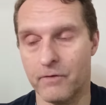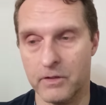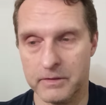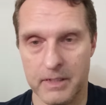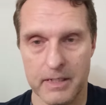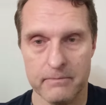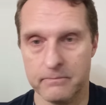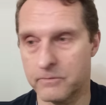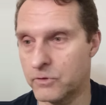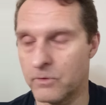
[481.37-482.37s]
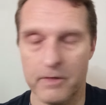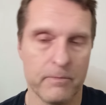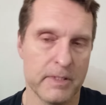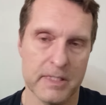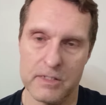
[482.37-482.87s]
of all time. You,
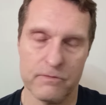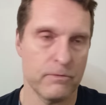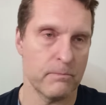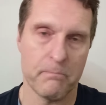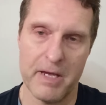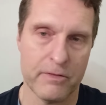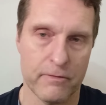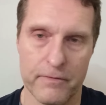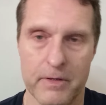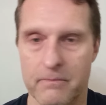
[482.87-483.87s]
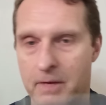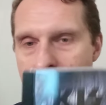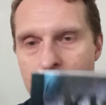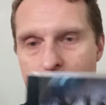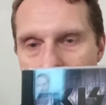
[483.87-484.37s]
everybody says Beth or
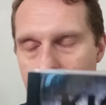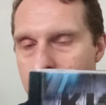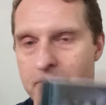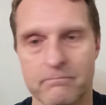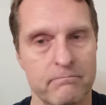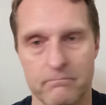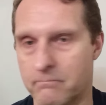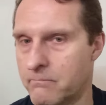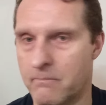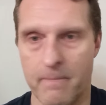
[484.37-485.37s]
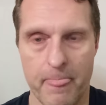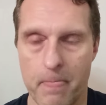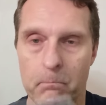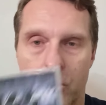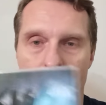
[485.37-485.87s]
Forever time
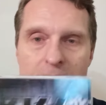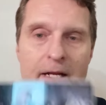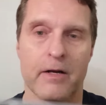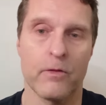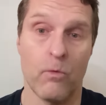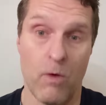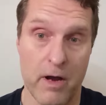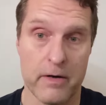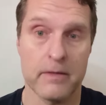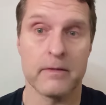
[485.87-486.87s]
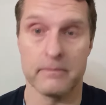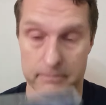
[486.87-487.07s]
blows it out of the water.